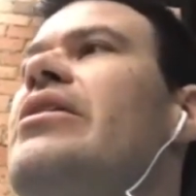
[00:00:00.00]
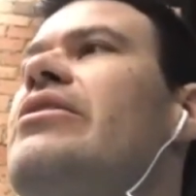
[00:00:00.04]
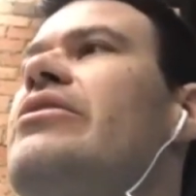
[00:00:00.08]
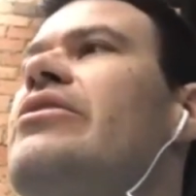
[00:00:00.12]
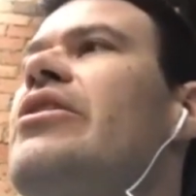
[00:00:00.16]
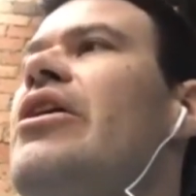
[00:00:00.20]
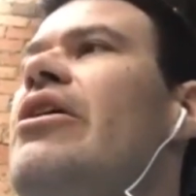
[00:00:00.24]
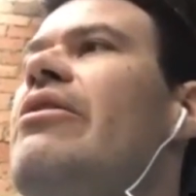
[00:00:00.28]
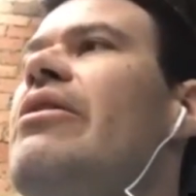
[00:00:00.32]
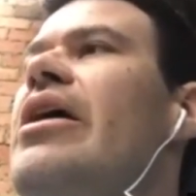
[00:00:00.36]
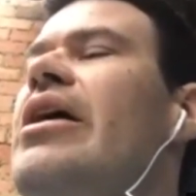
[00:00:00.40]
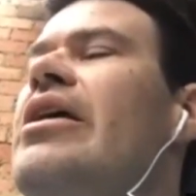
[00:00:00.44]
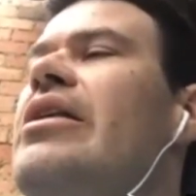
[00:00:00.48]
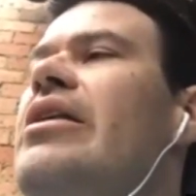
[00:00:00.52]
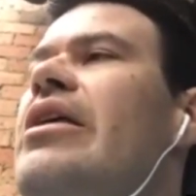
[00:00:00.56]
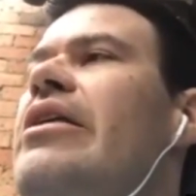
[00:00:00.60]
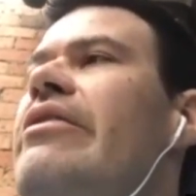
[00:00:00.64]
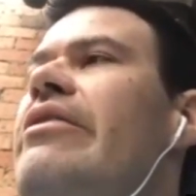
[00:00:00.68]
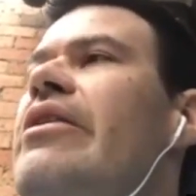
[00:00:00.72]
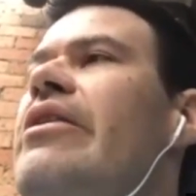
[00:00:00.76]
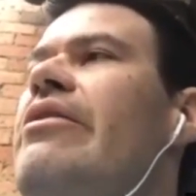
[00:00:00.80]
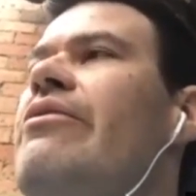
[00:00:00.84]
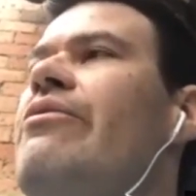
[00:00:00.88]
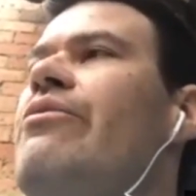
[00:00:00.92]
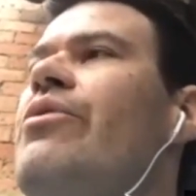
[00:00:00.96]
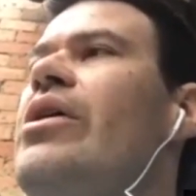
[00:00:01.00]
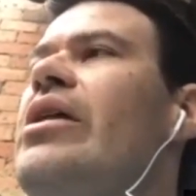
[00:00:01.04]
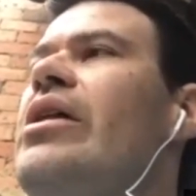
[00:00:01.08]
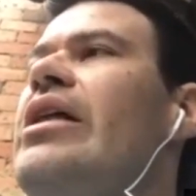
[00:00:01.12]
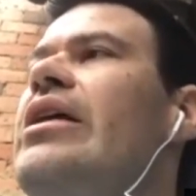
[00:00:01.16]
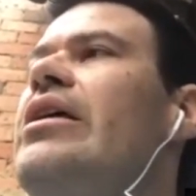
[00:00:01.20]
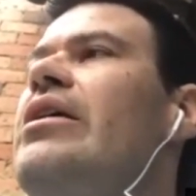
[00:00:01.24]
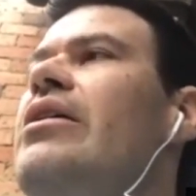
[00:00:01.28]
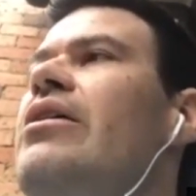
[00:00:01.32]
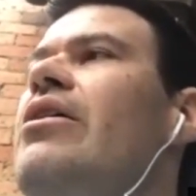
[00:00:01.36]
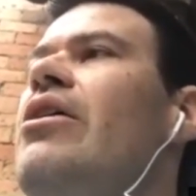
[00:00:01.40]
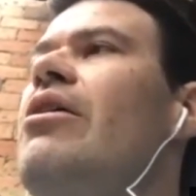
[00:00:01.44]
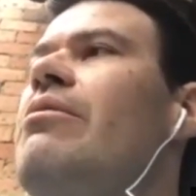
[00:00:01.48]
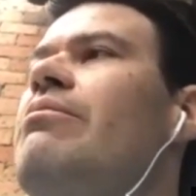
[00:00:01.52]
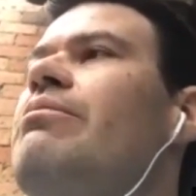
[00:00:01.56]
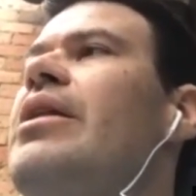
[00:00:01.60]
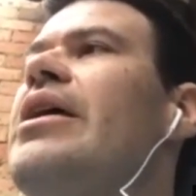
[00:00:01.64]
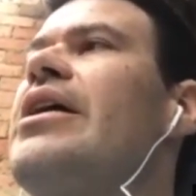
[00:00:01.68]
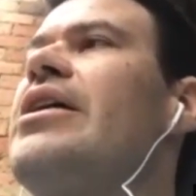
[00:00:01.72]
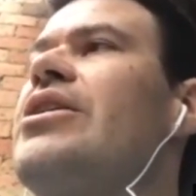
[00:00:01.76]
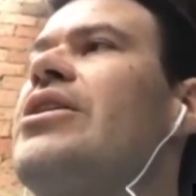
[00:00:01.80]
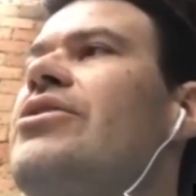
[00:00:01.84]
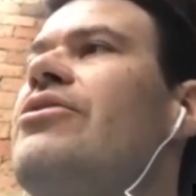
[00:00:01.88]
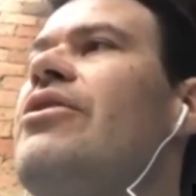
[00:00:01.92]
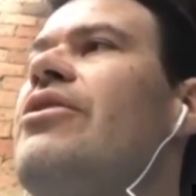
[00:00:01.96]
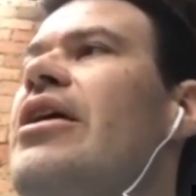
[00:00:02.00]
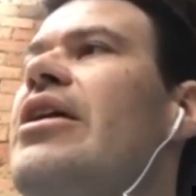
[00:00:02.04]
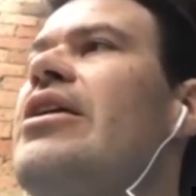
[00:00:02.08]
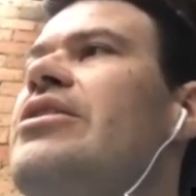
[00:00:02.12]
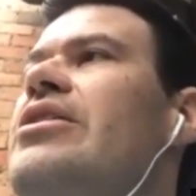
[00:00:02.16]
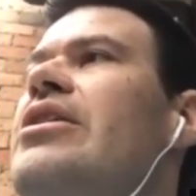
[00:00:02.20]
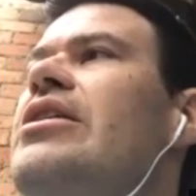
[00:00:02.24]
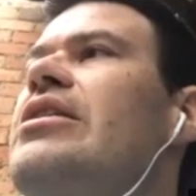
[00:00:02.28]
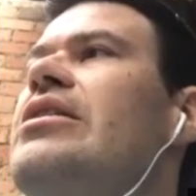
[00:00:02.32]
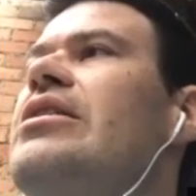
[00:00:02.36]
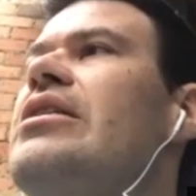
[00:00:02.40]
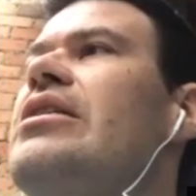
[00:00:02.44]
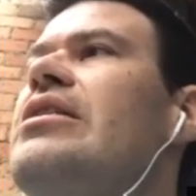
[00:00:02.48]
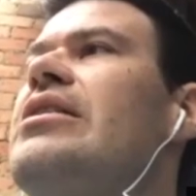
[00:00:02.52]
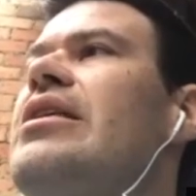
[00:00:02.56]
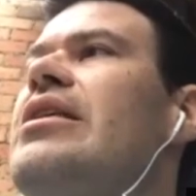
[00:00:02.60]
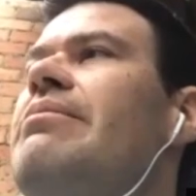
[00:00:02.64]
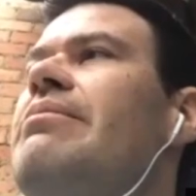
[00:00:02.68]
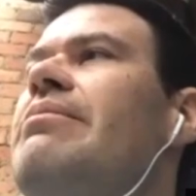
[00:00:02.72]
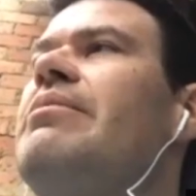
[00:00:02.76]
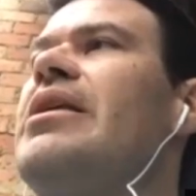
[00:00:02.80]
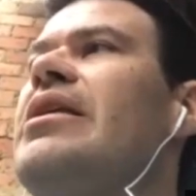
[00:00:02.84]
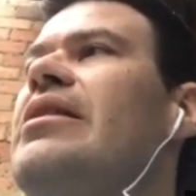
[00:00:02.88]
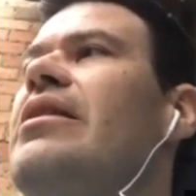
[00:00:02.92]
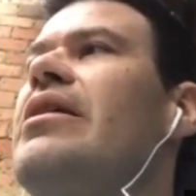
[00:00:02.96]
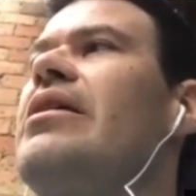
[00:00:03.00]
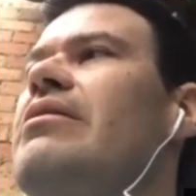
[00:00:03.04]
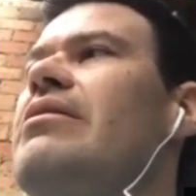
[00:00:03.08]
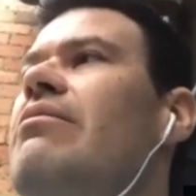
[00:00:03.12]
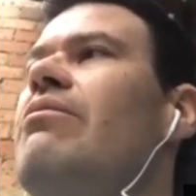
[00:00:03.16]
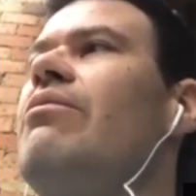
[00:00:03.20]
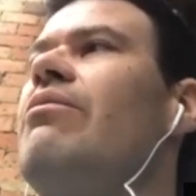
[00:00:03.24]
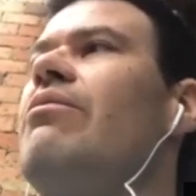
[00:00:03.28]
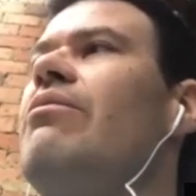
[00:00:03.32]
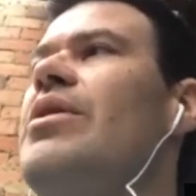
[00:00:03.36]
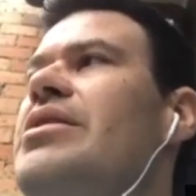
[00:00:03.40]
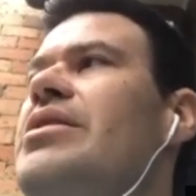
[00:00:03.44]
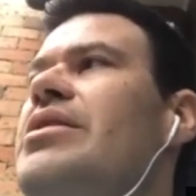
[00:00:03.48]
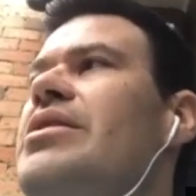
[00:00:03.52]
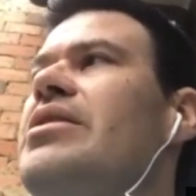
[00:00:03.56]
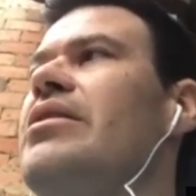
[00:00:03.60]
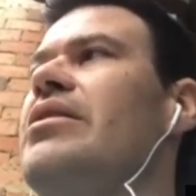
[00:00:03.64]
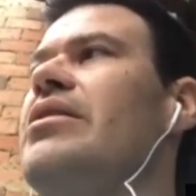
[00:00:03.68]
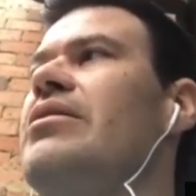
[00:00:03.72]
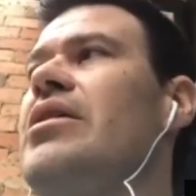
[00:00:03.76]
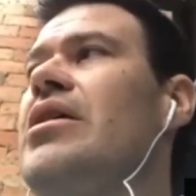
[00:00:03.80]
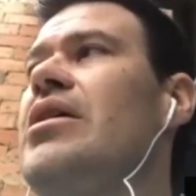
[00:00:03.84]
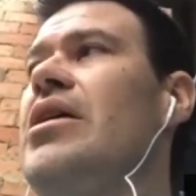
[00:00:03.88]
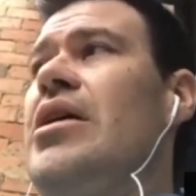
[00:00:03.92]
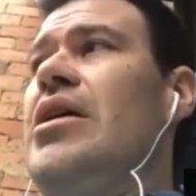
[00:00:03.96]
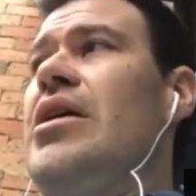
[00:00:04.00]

So they're really complex strategies. It's something that Western